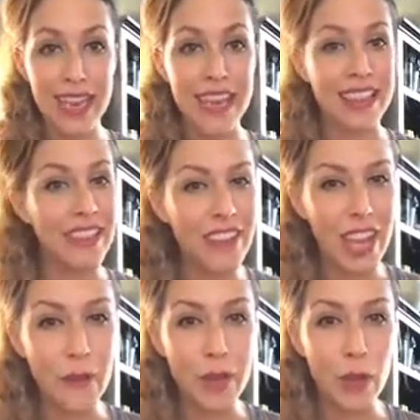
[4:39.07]
They've got
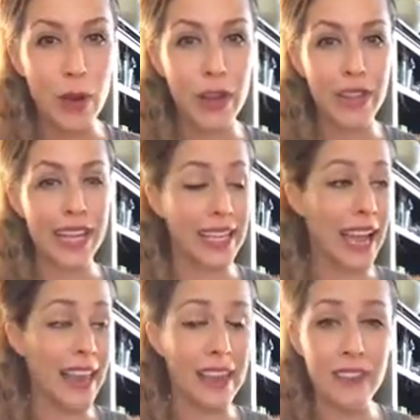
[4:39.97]
to be aware that,
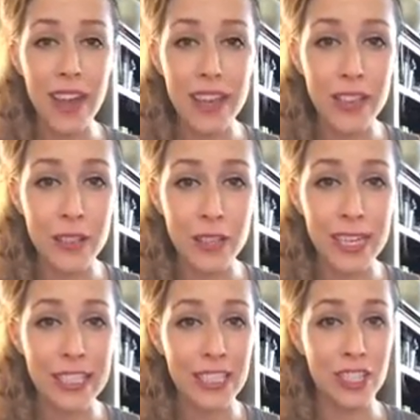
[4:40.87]
yeah, they've got that 30
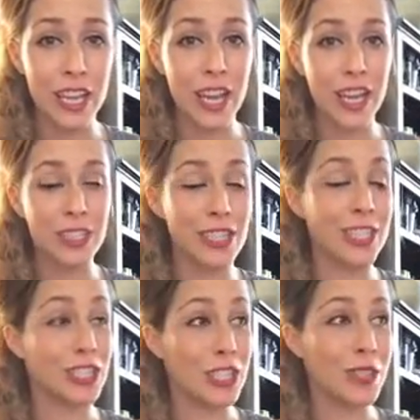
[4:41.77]
days of Shakeology and
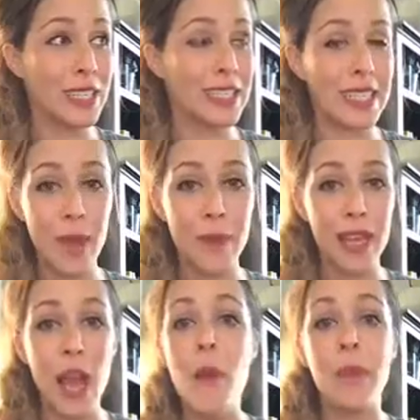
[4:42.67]
it sure is yummy,
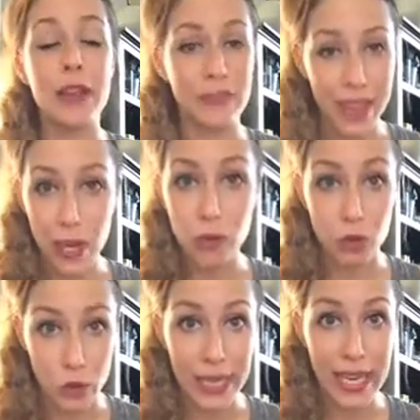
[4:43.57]
but if they don't
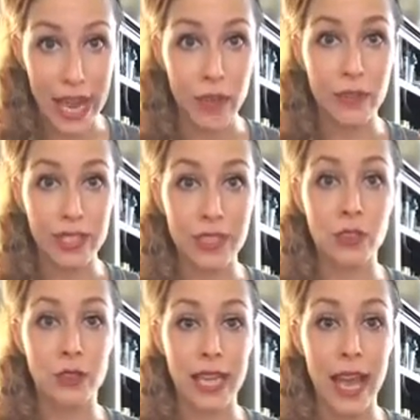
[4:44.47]
drink it every
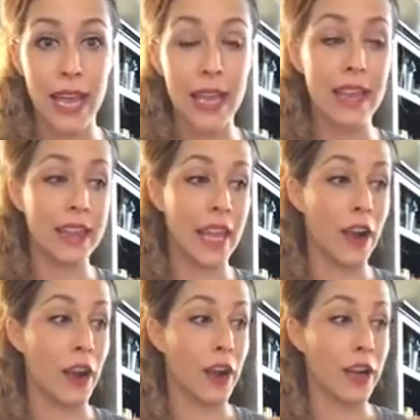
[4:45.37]
single day, they
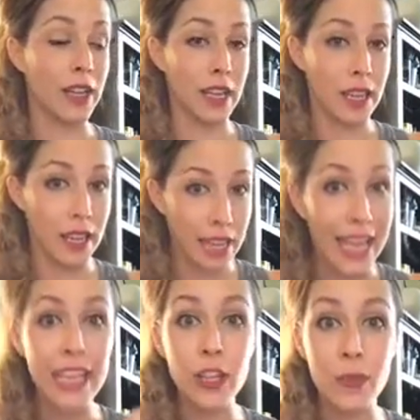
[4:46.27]
are
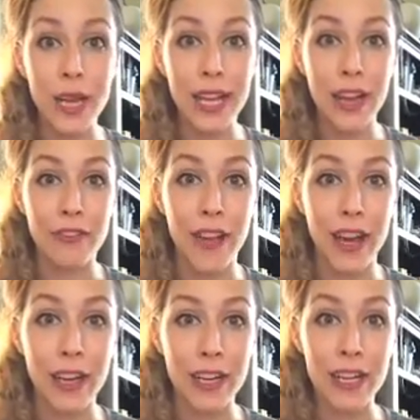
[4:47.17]
lighting their money on
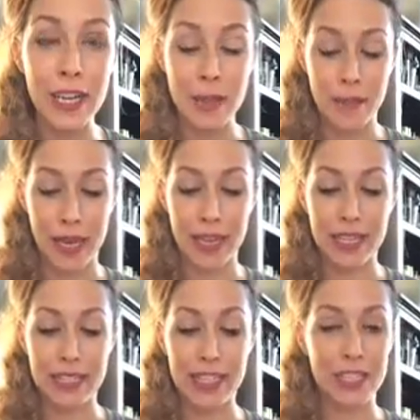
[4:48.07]
fire,
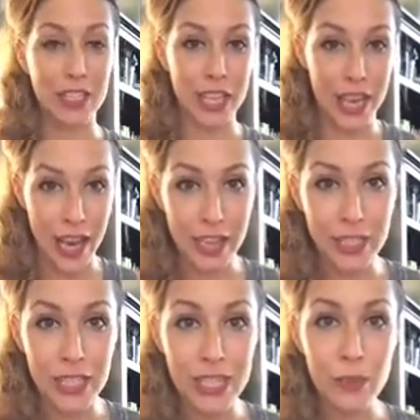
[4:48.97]
because
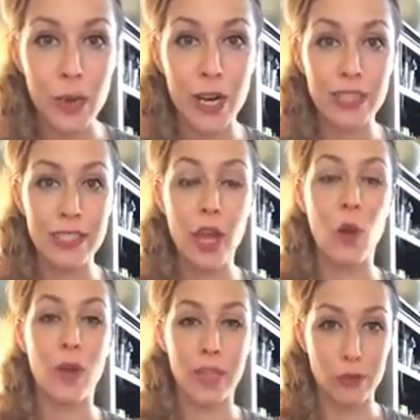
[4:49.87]
Shakeology works
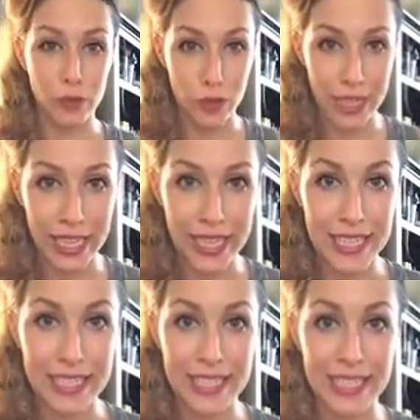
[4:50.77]
when you drink it
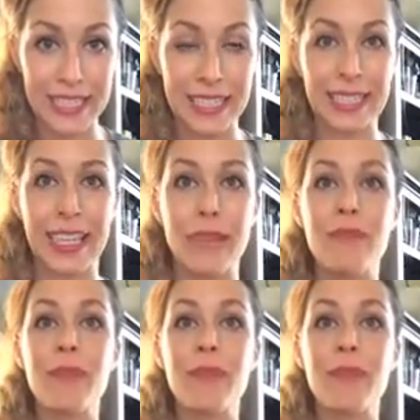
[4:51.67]
consistently.